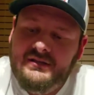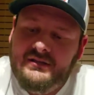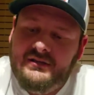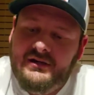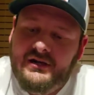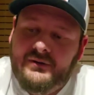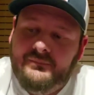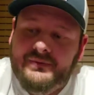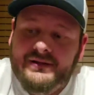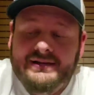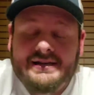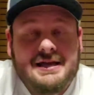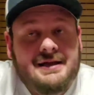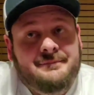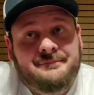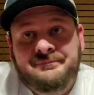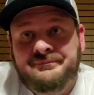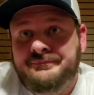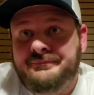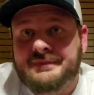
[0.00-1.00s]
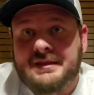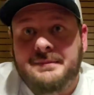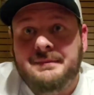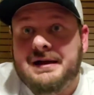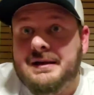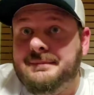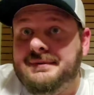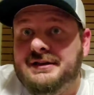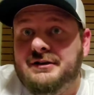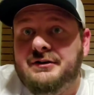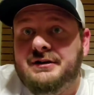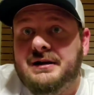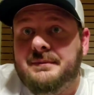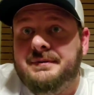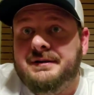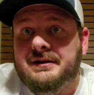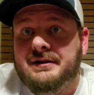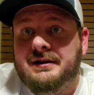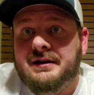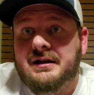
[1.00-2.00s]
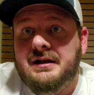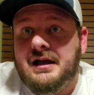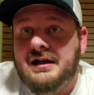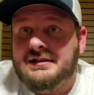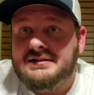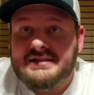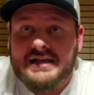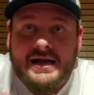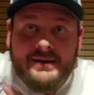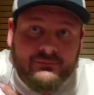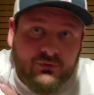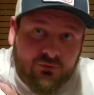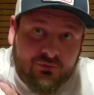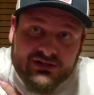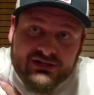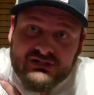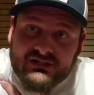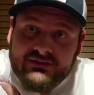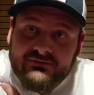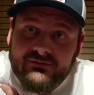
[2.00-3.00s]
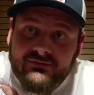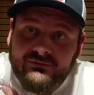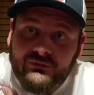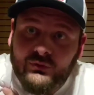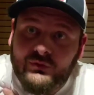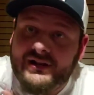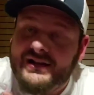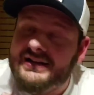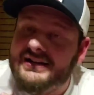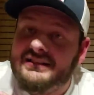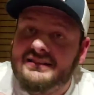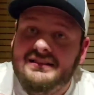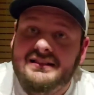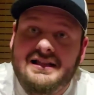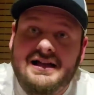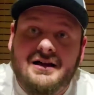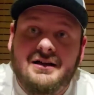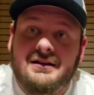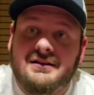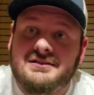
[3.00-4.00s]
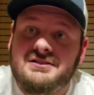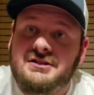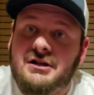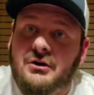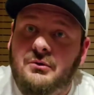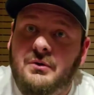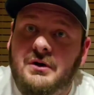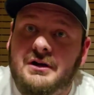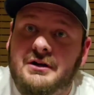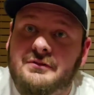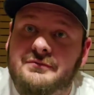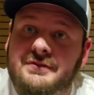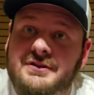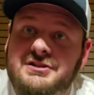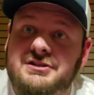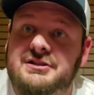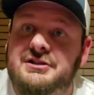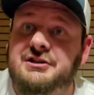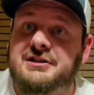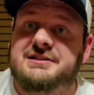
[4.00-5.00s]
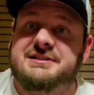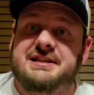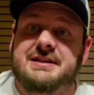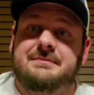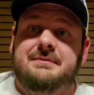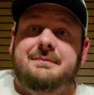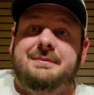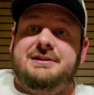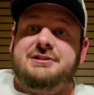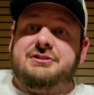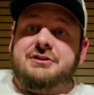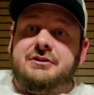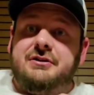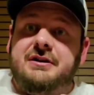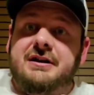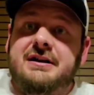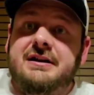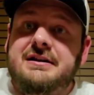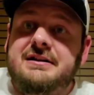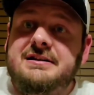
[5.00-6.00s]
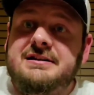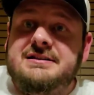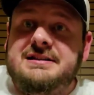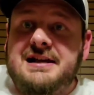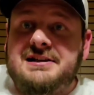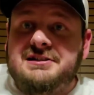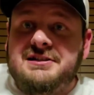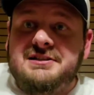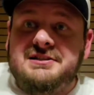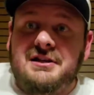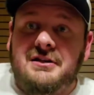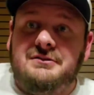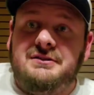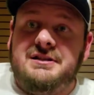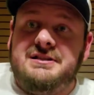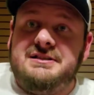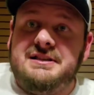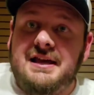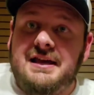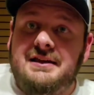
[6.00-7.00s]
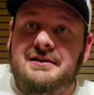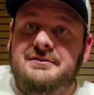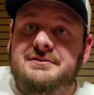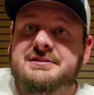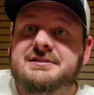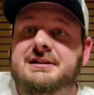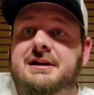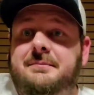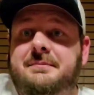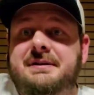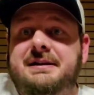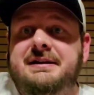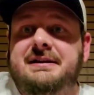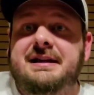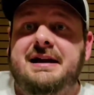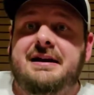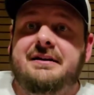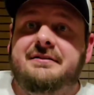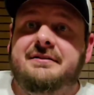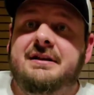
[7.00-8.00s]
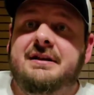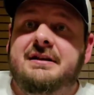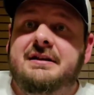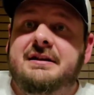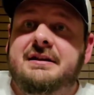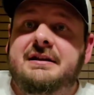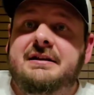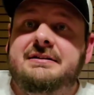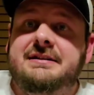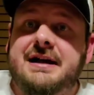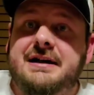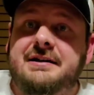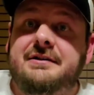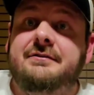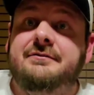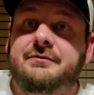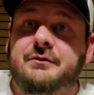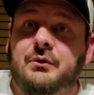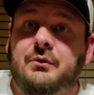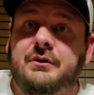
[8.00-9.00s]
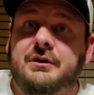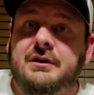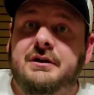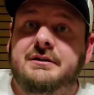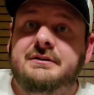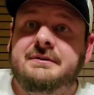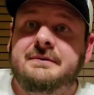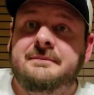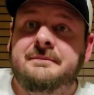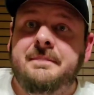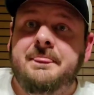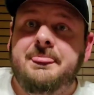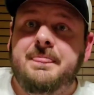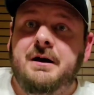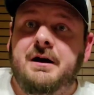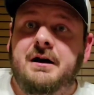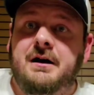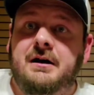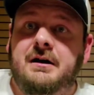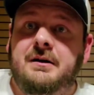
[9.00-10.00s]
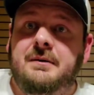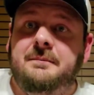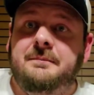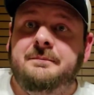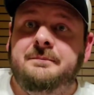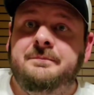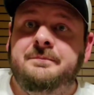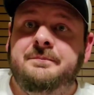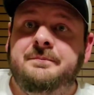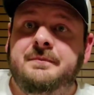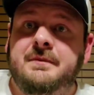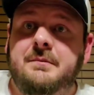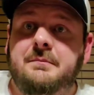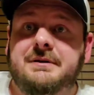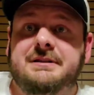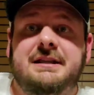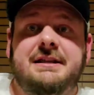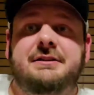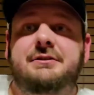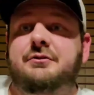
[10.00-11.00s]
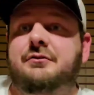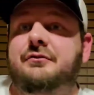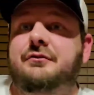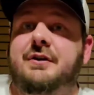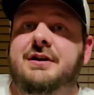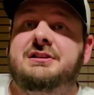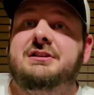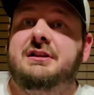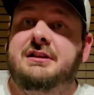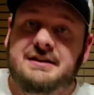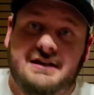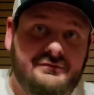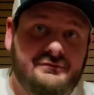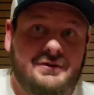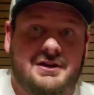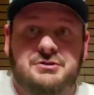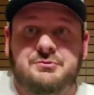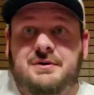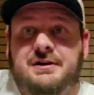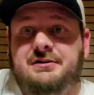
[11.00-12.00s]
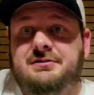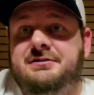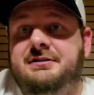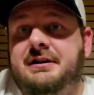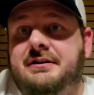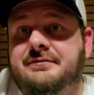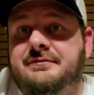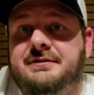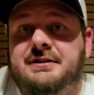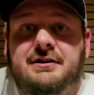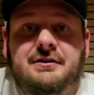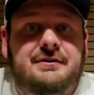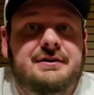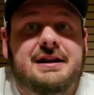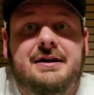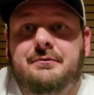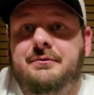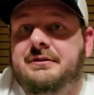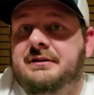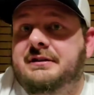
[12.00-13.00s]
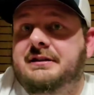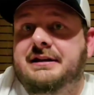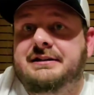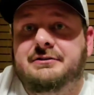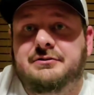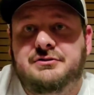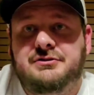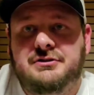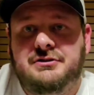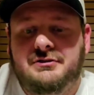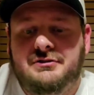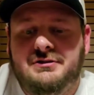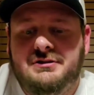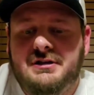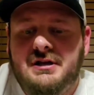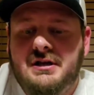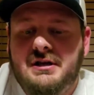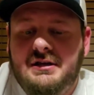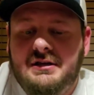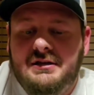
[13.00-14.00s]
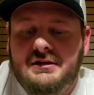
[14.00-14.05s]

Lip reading: You know, and that might be good up here because I'm originally from Florida. I did a lot of saltwater fishing. You can see by my shirt. This is actually Salty Scales, company down in Florida, but they do a lot of freshwater stuff. You know, and I really like their shirts.